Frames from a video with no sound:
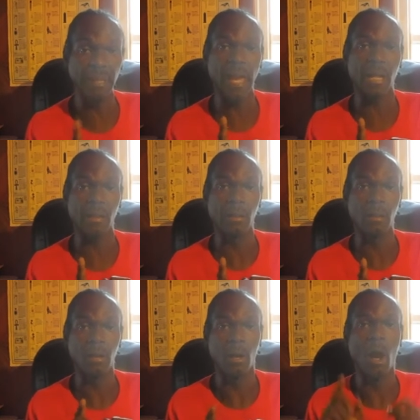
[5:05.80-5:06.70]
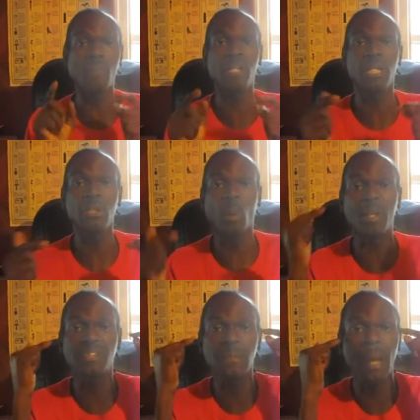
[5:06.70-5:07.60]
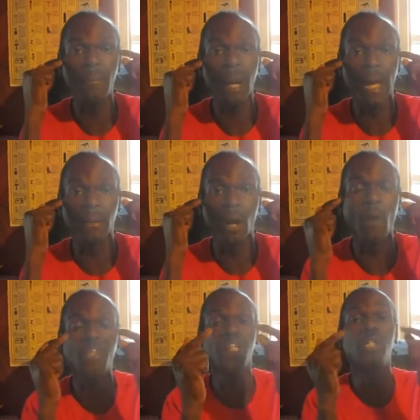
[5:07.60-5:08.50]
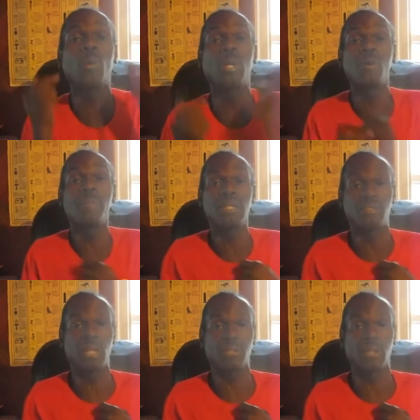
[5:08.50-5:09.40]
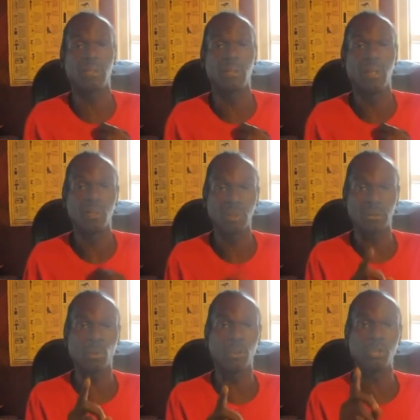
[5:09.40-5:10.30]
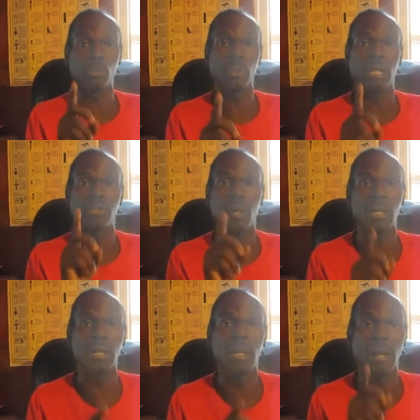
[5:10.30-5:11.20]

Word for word: that. How did he know what's in my mind? How did he know what I was meditating? So I told Judge Woodlock, Your Honor,